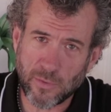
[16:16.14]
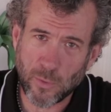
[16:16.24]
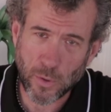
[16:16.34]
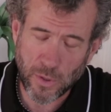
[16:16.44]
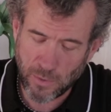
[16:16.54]
it
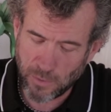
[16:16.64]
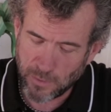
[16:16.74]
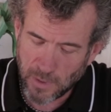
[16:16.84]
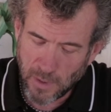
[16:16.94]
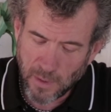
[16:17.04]
for
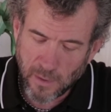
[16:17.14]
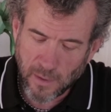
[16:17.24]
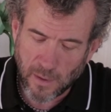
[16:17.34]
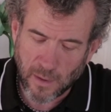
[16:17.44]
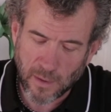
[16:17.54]
you,
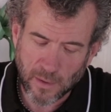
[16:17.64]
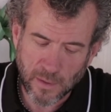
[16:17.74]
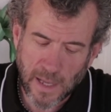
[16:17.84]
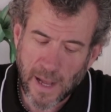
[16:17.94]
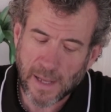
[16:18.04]

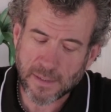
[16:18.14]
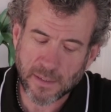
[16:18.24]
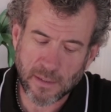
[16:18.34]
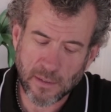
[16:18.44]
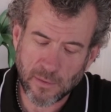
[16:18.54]

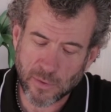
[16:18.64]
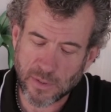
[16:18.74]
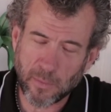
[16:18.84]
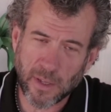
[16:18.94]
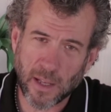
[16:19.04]
ask for
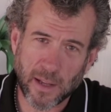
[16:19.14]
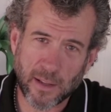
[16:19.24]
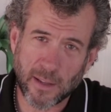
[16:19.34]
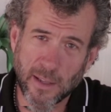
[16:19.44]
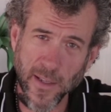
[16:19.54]
something
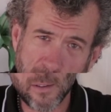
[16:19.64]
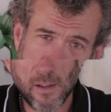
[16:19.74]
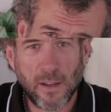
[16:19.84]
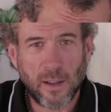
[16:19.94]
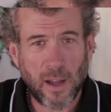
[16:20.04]
like
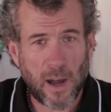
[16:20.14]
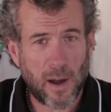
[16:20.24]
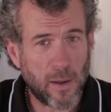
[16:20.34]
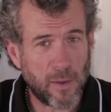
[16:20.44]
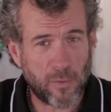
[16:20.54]
this.
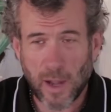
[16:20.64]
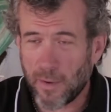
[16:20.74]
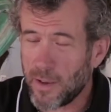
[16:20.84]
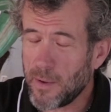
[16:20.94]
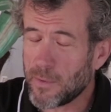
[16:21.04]
If you
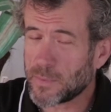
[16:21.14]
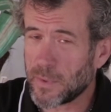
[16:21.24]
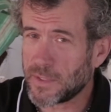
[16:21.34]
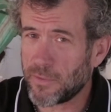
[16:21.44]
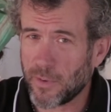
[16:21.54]
have any
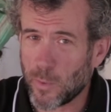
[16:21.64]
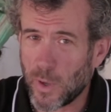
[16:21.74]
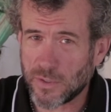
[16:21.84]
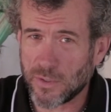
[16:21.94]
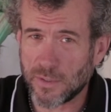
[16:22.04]
specific
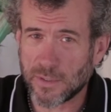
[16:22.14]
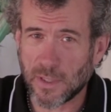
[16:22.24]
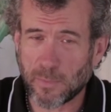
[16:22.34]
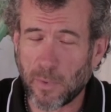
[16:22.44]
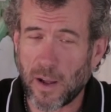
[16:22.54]
questions
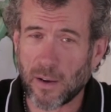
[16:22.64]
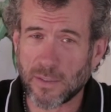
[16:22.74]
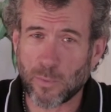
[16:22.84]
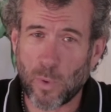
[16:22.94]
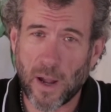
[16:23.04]
as far
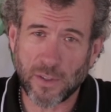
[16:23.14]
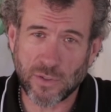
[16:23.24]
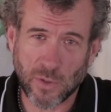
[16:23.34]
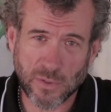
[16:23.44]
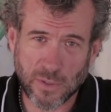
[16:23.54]
as why I
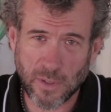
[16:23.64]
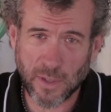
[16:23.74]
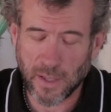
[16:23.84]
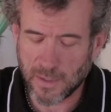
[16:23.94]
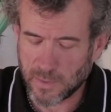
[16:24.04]
chose
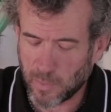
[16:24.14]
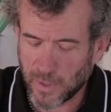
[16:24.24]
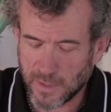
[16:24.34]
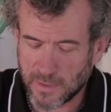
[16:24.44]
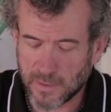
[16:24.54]
certain things,
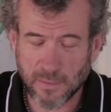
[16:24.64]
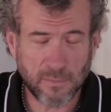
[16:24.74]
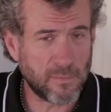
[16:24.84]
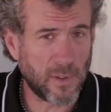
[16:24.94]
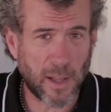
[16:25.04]
please
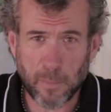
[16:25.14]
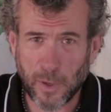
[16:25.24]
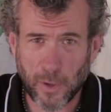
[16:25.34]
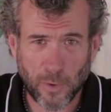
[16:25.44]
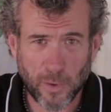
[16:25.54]
let
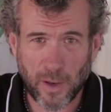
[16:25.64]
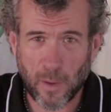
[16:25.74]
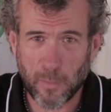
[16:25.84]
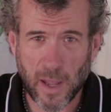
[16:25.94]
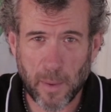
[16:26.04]
me know and
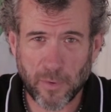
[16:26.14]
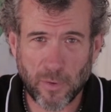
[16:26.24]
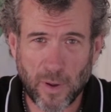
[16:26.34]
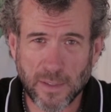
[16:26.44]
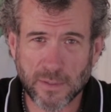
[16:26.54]
I'll be happy
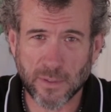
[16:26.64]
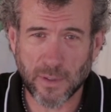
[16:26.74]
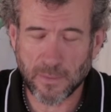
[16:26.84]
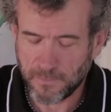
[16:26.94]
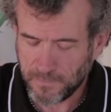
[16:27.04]
to answer
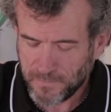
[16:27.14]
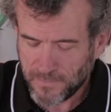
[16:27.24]
them.